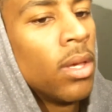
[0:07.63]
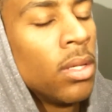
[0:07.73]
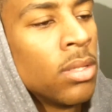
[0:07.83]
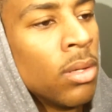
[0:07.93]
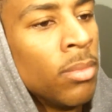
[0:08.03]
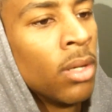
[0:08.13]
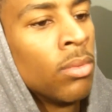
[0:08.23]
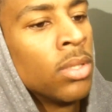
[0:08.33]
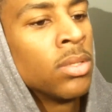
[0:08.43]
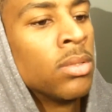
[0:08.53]
He told me
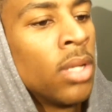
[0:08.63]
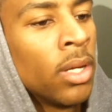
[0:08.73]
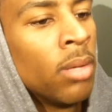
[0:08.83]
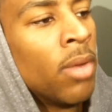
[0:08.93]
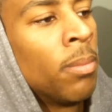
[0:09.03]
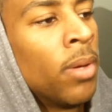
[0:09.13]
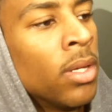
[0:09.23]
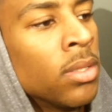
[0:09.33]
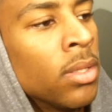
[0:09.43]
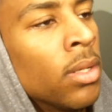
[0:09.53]
we was going to take it at my
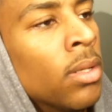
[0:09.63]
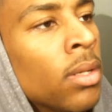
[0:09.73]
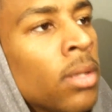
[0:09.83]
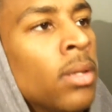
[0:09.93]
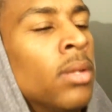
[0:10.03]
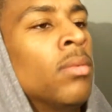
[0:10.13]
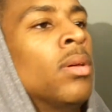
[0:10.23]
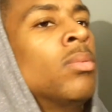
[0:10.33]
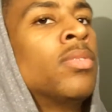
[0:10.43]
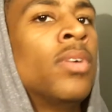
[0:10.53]
pace, and
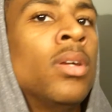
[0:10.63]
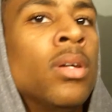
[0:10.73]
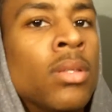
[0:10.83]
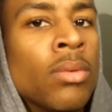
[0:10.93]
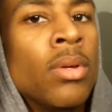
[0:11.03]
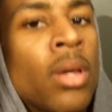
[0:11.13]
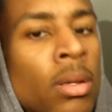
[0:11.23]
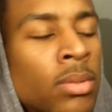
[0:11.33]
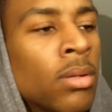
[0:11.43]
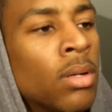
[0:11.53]
it was fairly good through
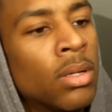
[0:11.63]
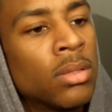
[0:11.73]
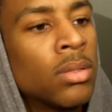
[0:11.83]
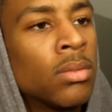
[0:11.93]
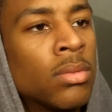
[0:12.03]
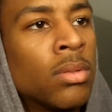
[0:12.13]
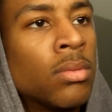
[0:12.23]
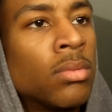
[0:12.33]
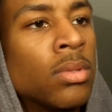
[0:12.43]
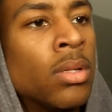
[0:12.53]
rehab, so
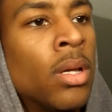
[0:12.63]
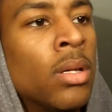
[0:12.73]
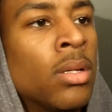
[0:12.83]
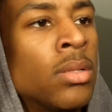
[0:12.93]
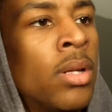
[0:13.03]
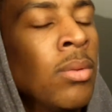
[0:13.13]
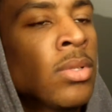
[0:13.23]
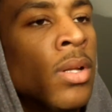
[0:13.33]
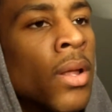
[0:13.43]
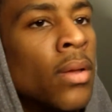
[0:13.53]
tonight
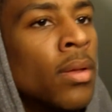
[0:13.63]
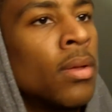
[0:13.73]
was done.